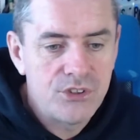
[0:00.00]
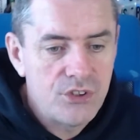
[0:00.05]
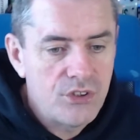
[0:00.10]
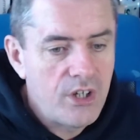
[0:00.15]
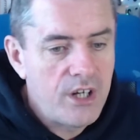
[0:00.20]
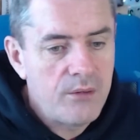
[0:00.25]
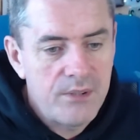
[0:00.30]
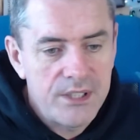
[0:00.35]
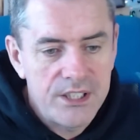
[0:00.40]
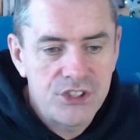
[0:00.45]
I
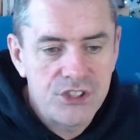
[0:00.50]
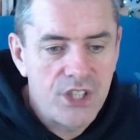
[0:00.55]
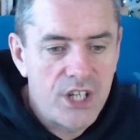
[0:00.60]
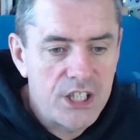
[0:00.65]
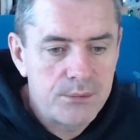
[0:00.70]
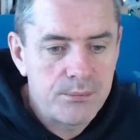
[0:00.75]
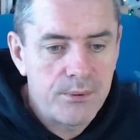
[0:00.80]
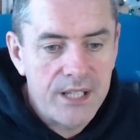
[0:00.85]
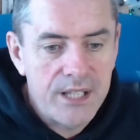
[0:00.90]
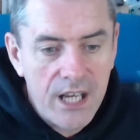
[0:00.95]
want a
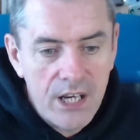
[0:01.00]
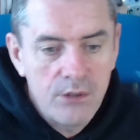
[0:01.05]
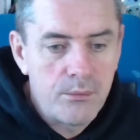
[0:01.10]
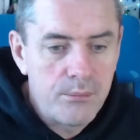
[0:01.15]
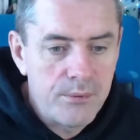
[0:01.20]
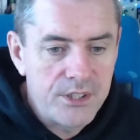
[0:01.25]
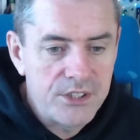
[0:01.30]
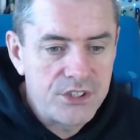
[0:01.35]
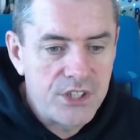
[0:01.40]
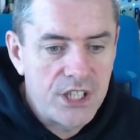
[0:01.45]
charge point. How to
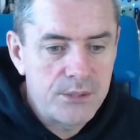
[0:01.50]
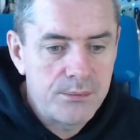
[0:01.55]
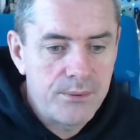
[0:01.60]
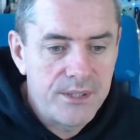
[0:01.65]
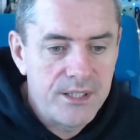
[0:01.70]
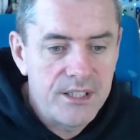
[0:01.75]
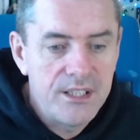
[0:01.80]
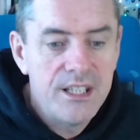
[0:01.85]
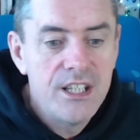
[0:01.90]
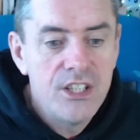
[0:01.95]
put a charge point
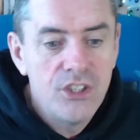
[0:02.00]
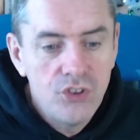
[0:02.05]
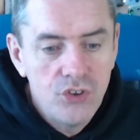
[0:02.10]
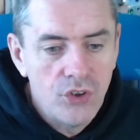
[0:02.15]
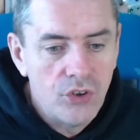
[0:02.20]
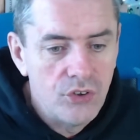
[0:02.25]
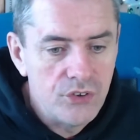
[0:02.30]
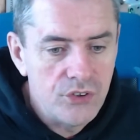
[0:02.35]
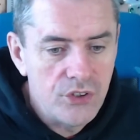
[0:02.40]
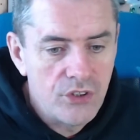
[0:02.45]
in?
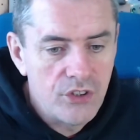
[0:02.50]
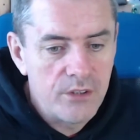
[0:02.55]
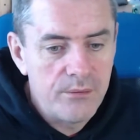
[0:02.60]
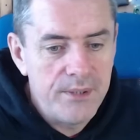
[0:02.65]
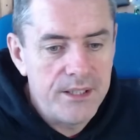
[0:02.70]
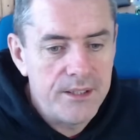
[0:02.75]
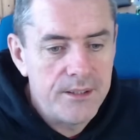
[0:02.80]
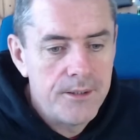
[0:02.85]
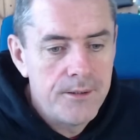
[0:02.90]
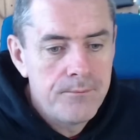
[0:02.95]
Done. You know what I mean?